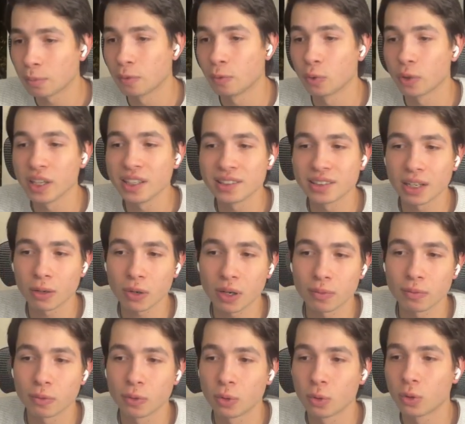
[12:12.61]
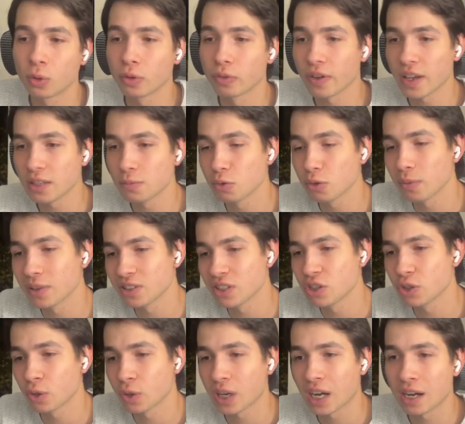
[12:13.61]
for Instagram, for Facebook
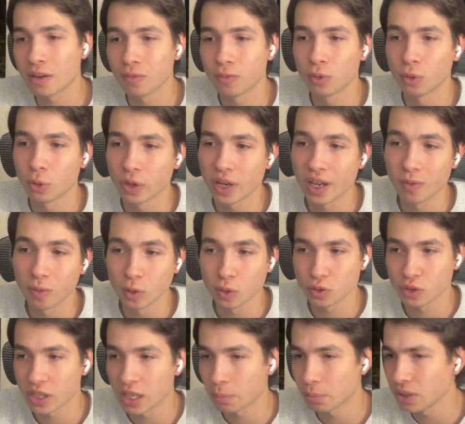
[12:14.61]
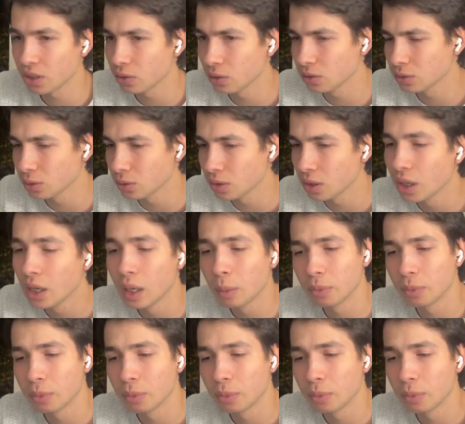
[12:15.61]
Messenger, and for Evolution API also,